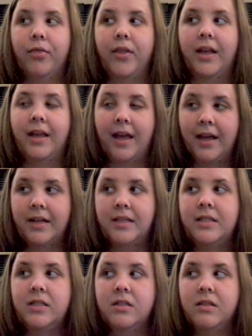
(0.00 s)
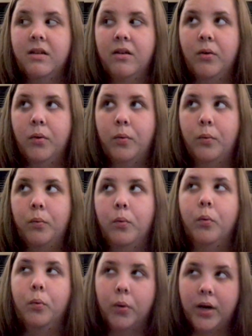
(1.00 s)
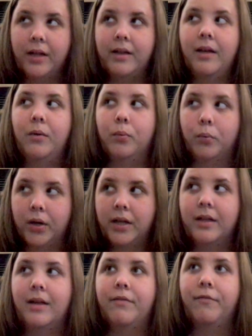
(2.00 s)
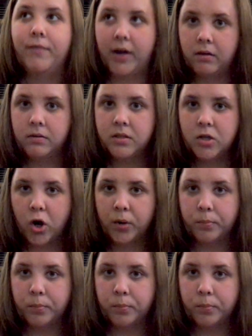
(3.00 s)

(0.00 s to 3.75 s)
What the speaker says: The kids really, really felt our